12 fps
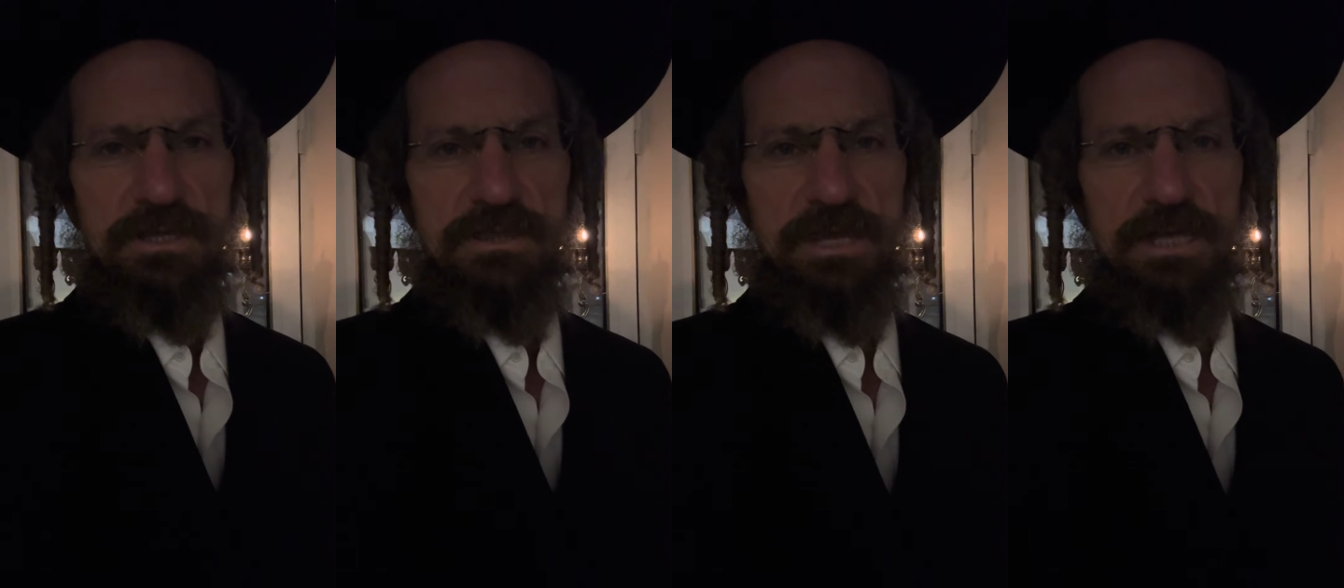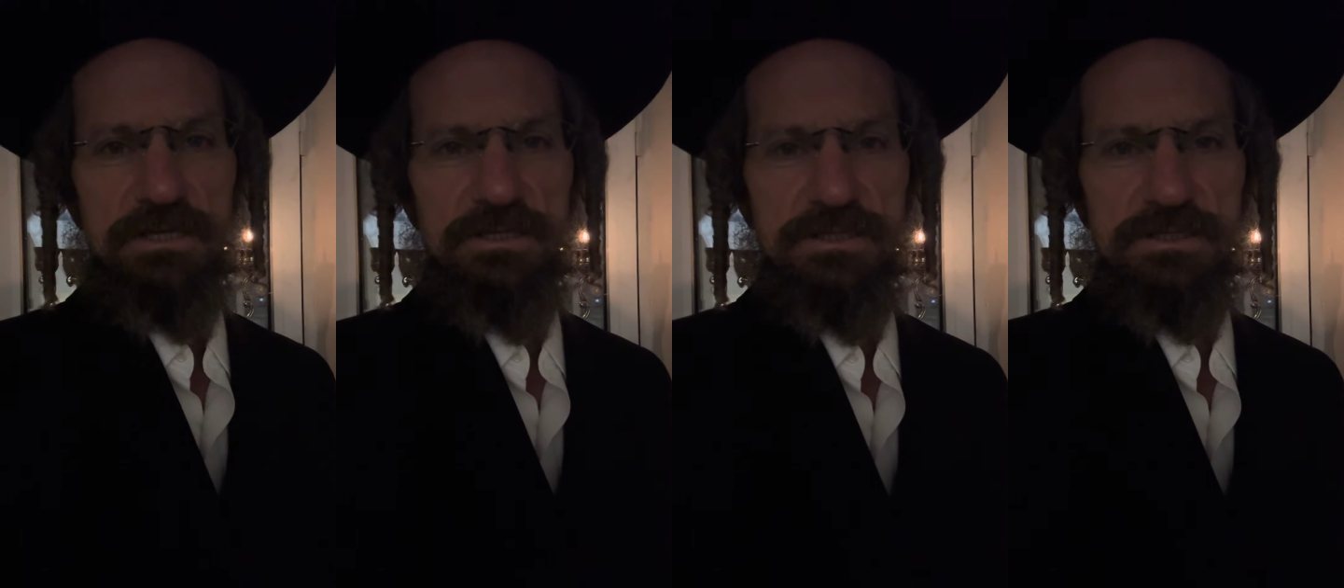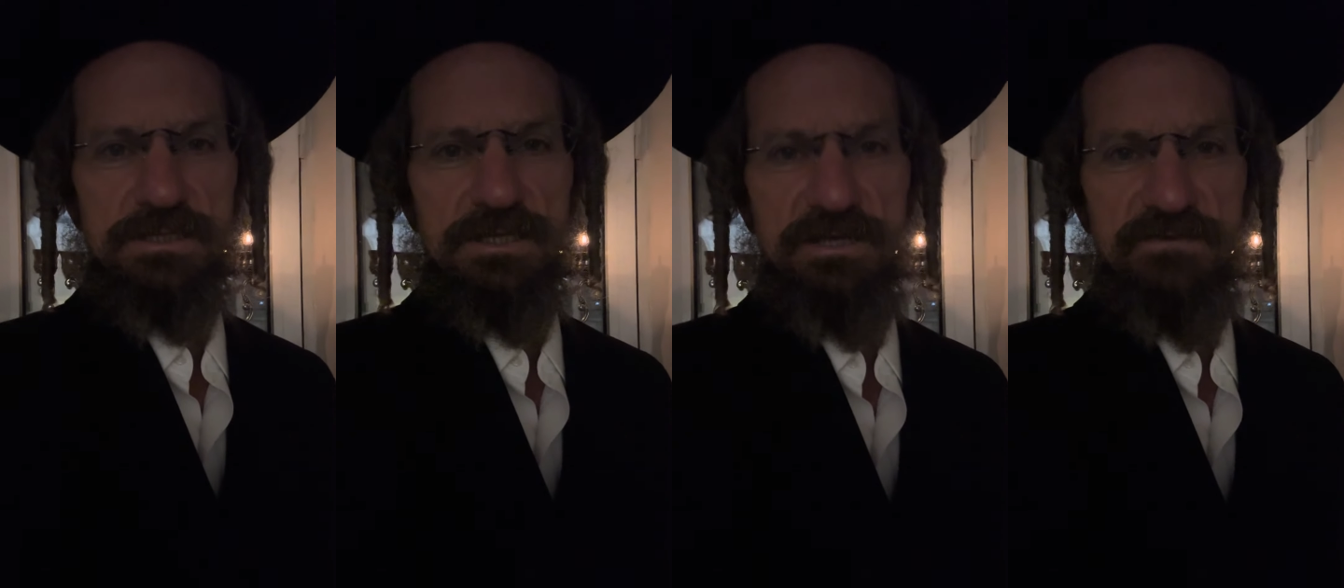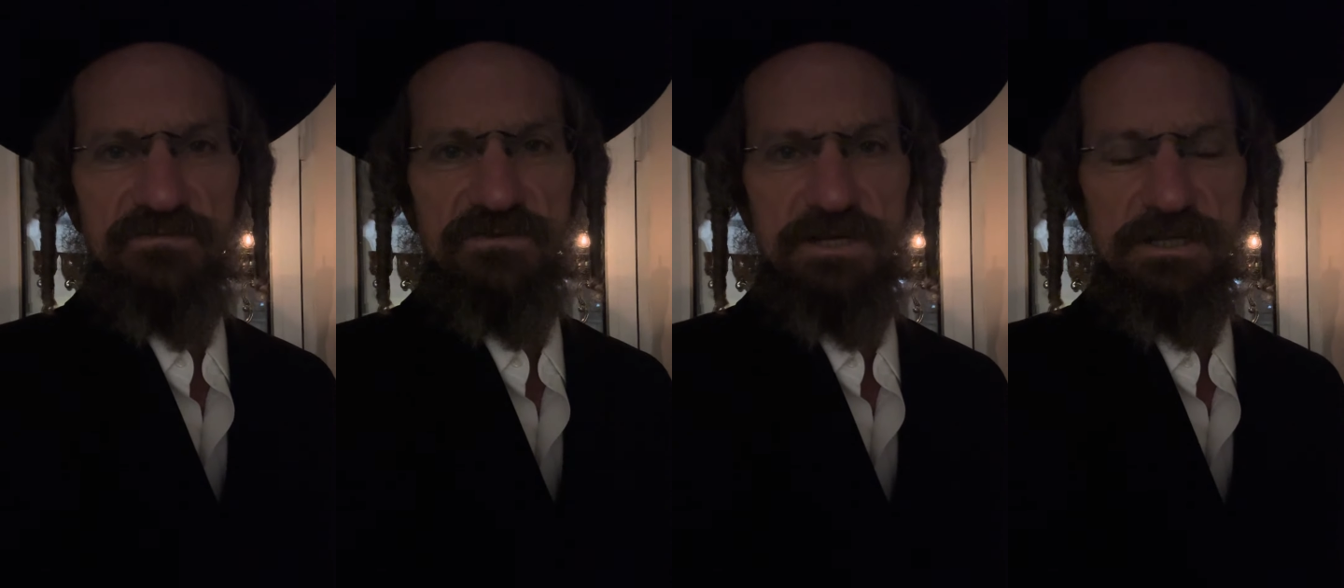That is the
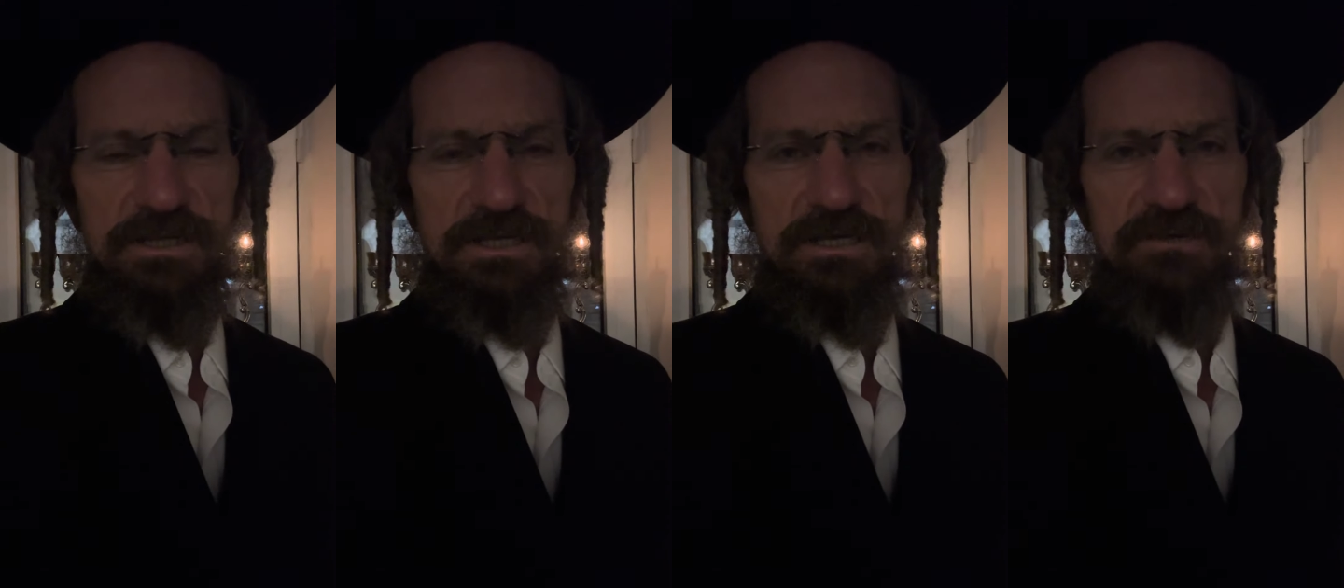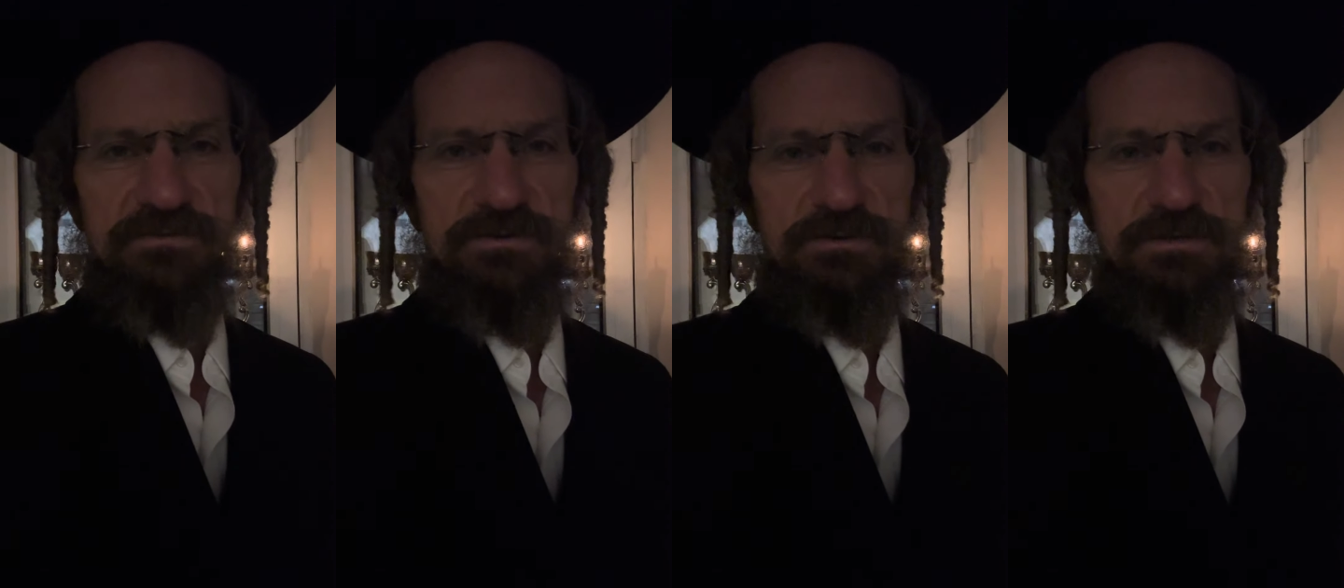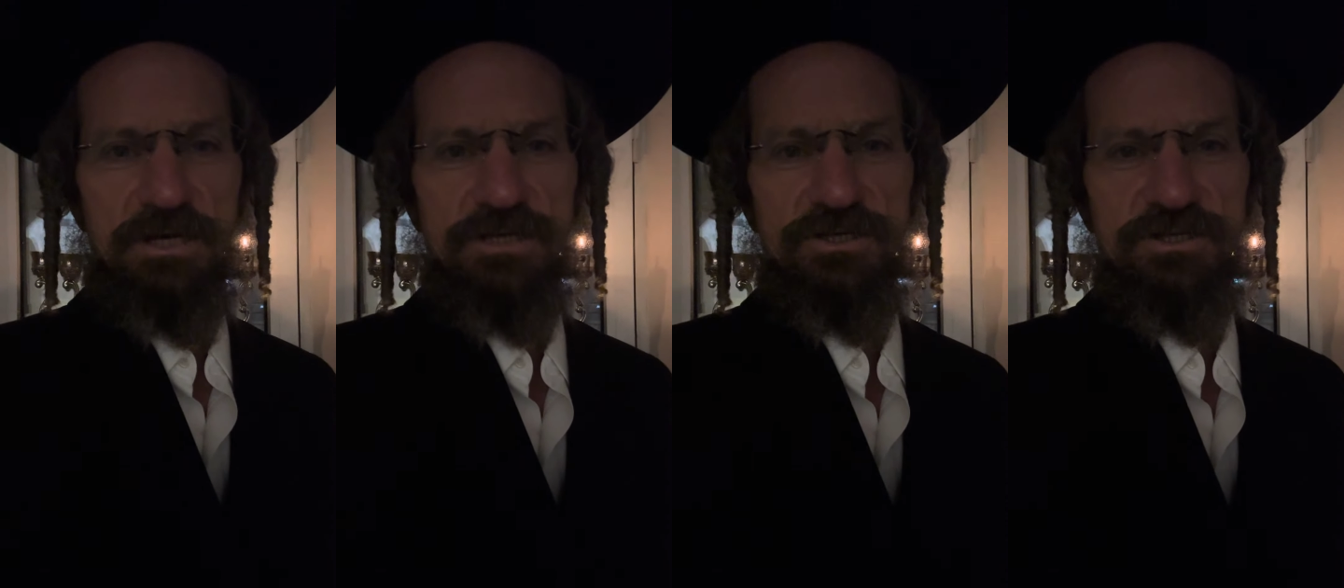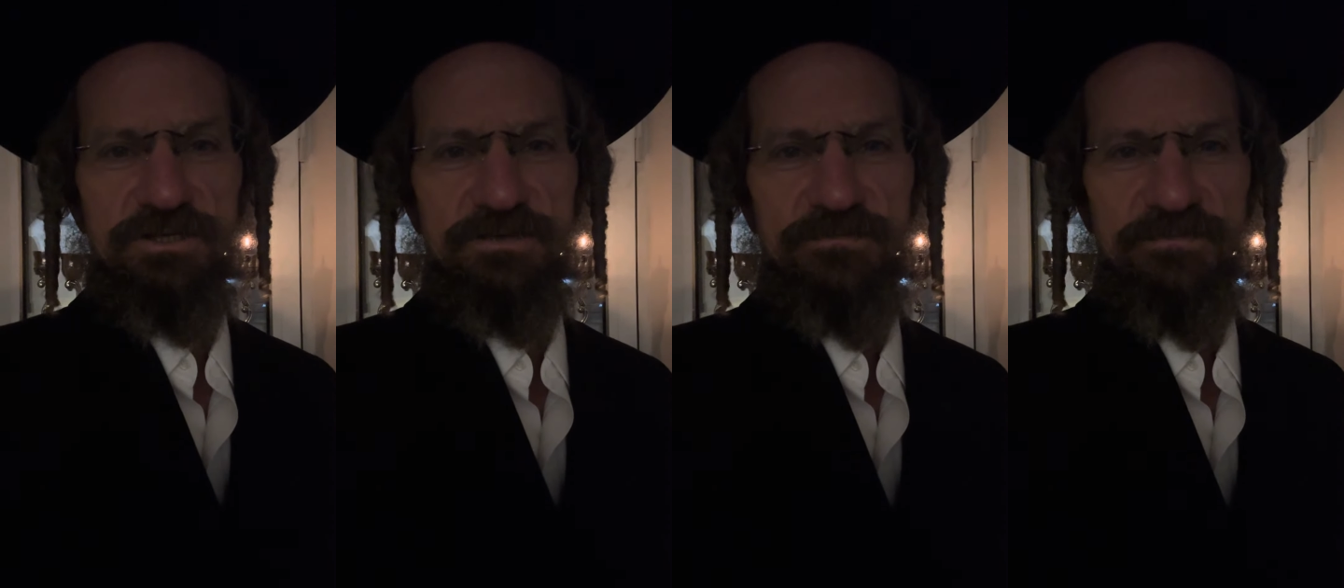infinite light of
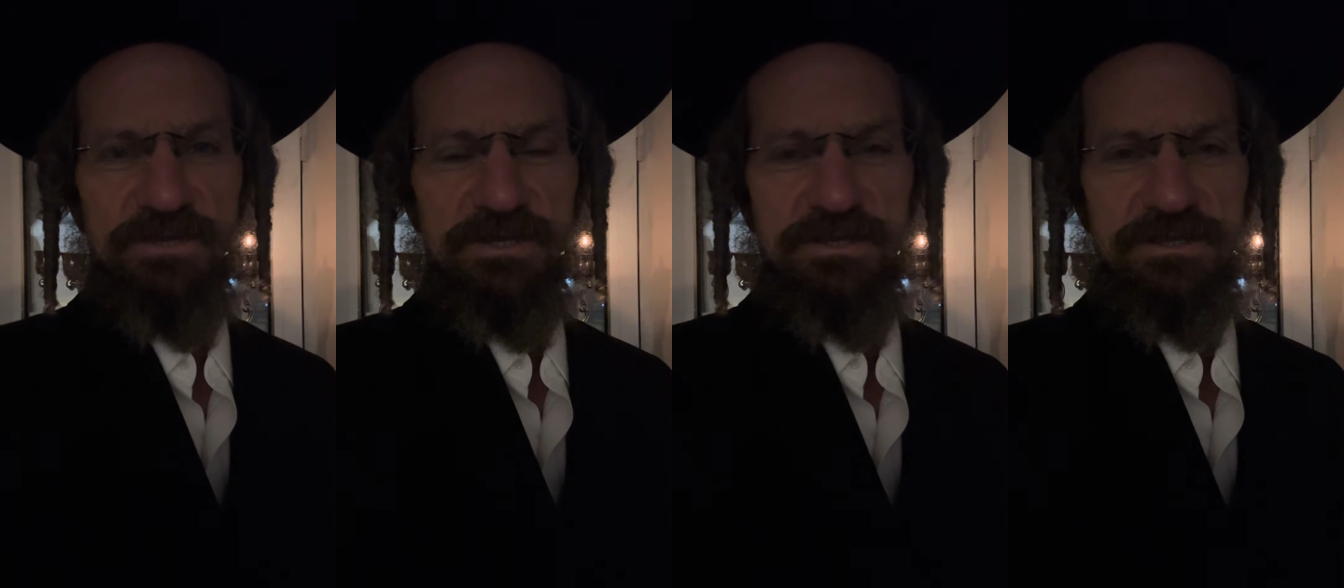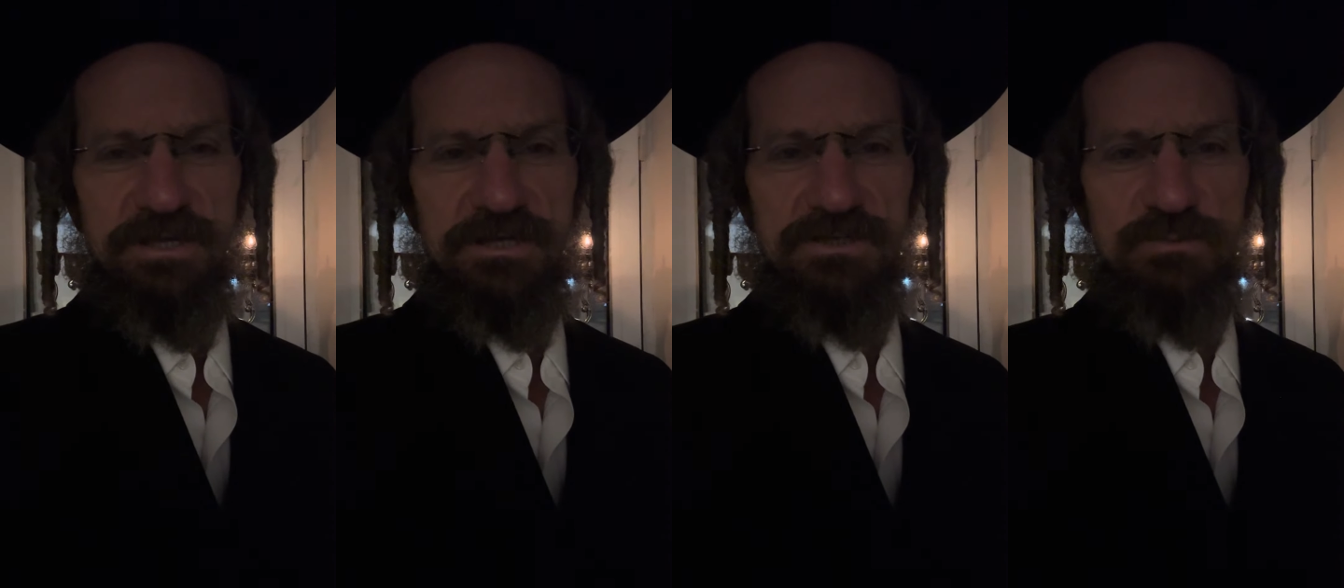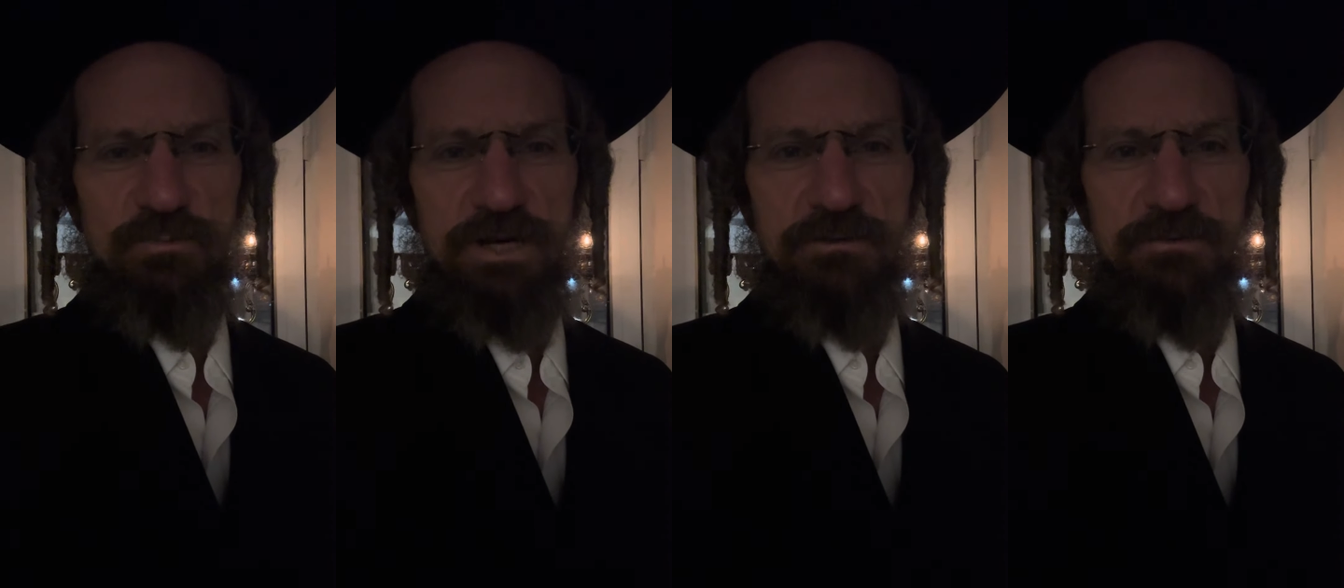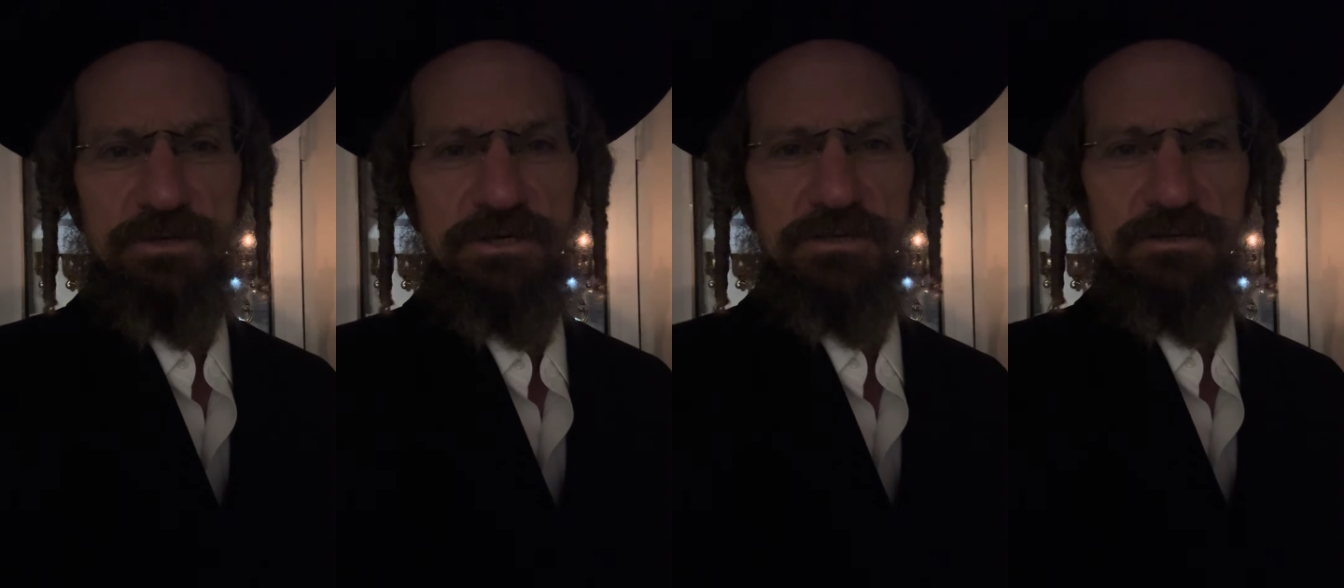creation. That is why
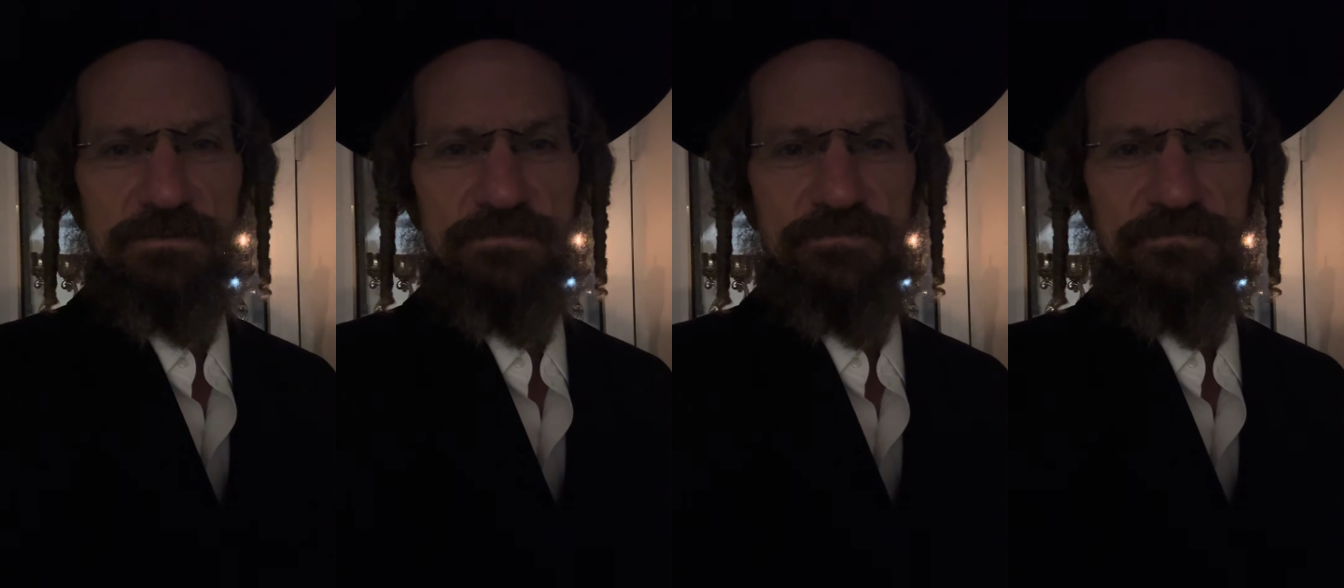we're here.